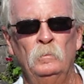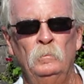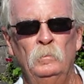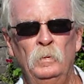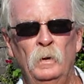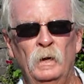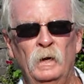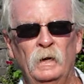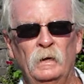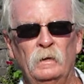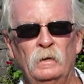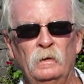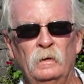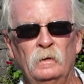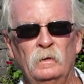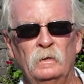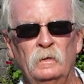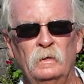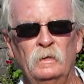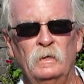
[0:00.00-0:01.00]
But
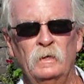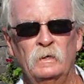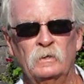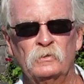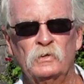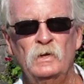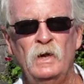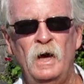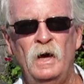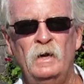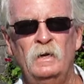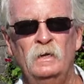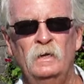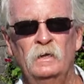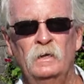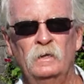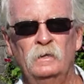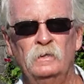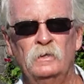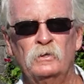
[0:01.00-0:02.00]
it is not
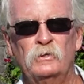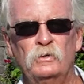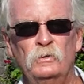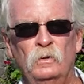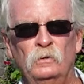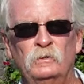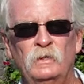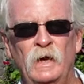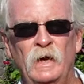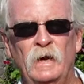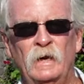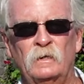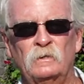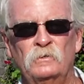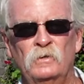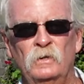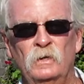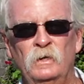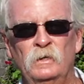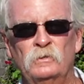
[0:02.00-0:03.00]
an additional
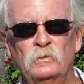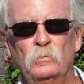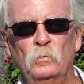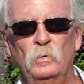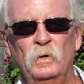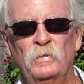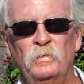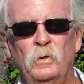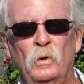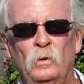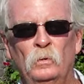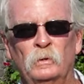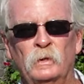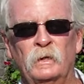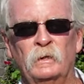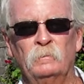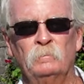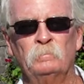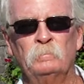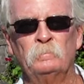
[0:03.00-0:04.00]
tax, it's
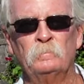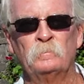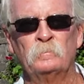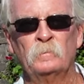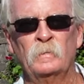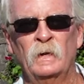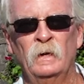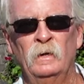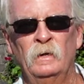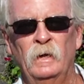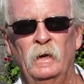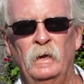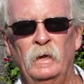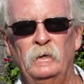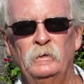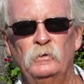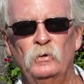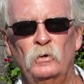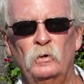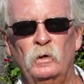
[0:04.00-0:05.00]
withholding.
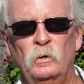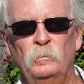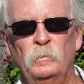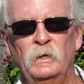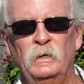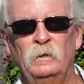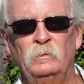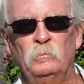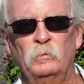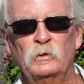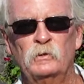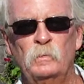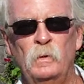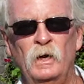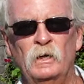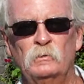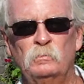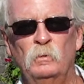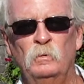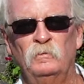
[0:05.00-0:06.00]
And you're going to be
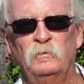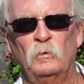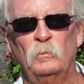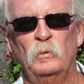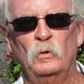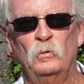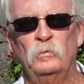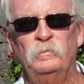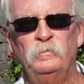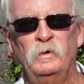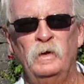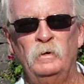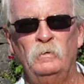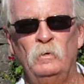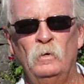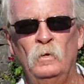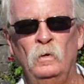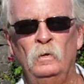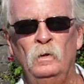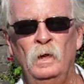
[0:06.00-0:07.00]
responsible for both
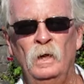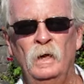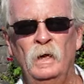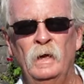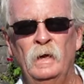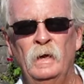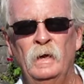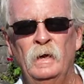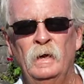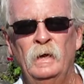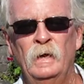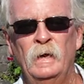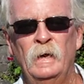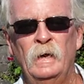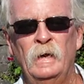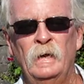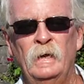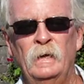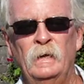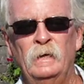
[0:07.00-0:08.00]
federal
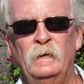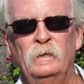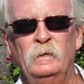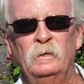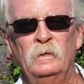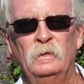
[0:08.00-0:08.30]
and